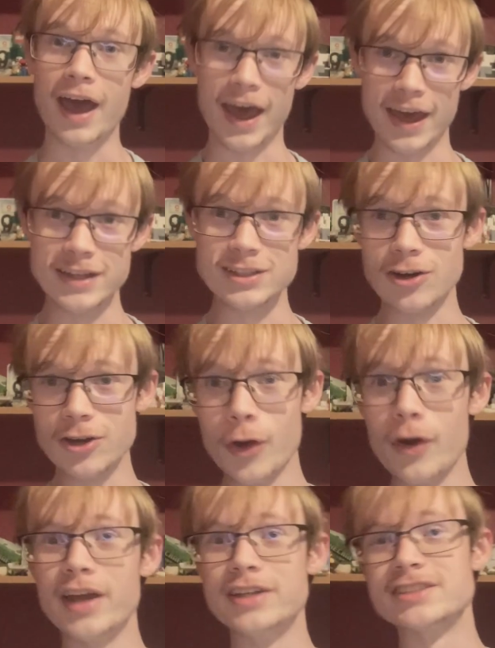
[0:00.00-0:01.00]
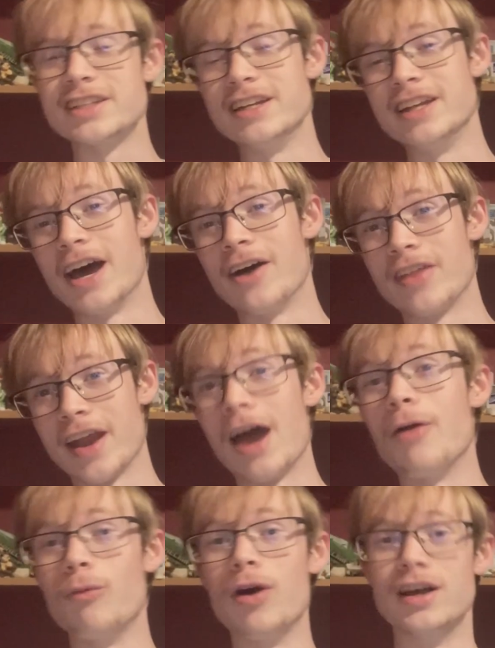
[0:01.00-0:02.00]
And I'll go ahead and say now that
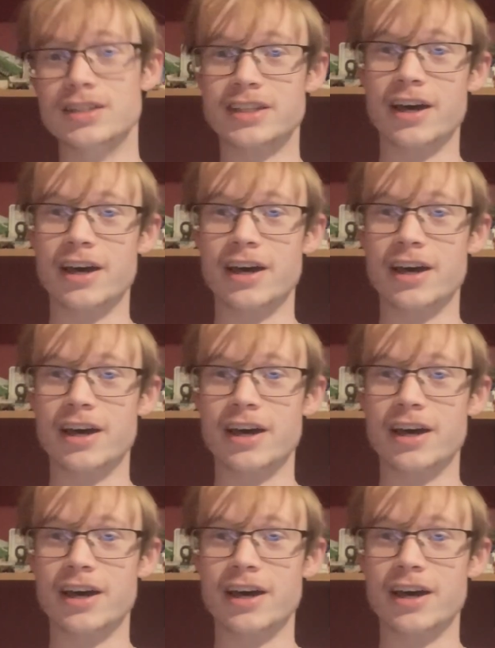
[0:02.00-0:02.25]
I was